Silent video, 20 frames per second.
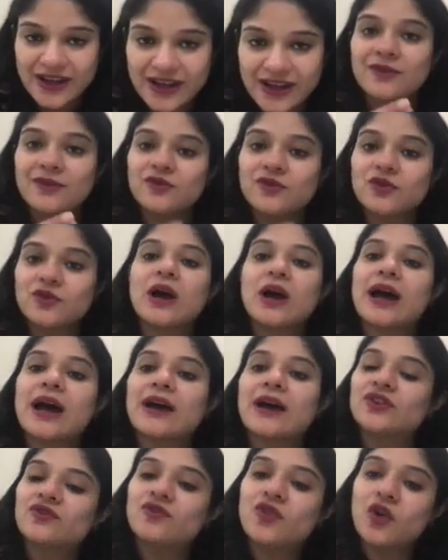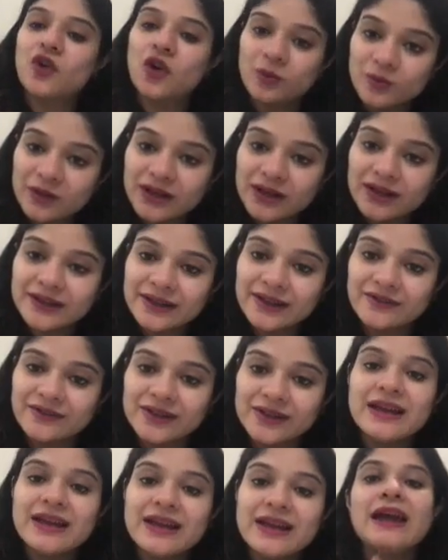if you have the formula given.
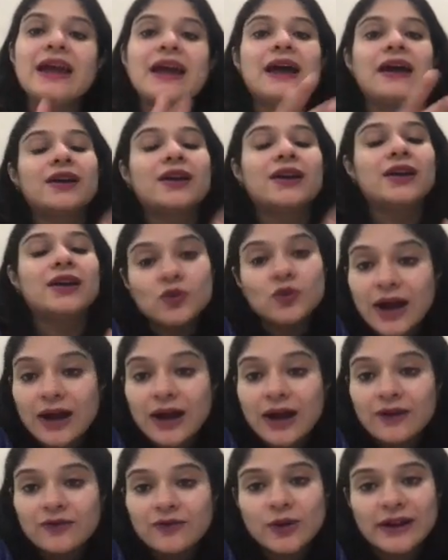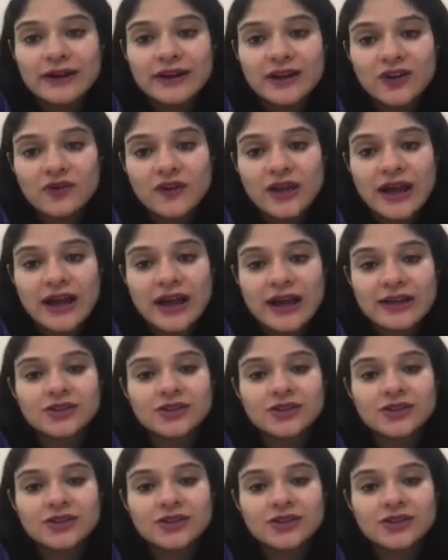If you have to identify acid